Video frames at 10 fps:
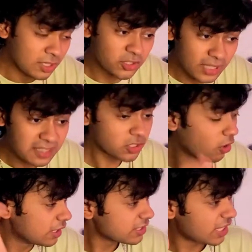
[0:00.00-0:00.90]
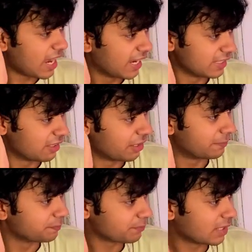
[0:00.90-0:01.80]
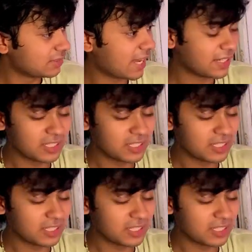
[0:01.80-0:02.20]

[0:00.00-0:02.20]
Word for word: so that's college and uh, that